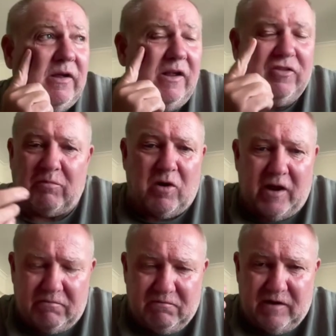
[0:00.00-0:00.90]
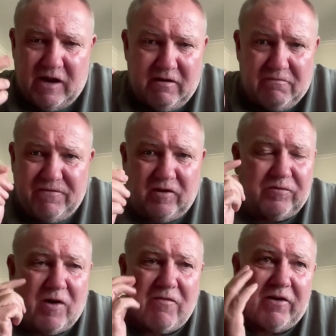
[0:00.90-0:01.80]
He's on my
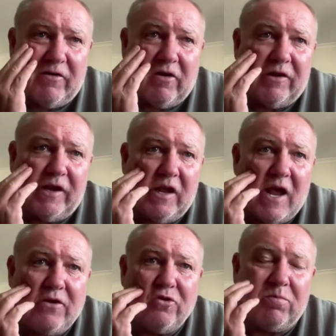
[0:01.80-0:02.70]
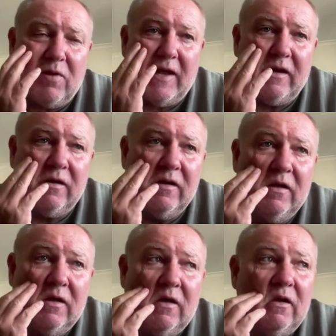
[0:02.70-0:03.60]
just $500 a year annual plan.
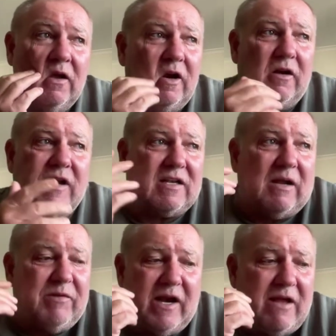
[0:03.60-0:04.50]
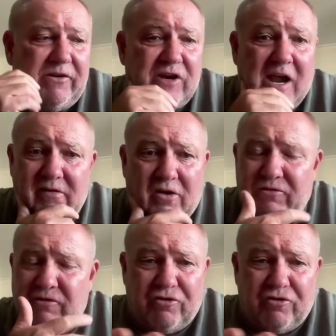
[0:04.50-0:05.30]
And I ducked up there to have a chat. I was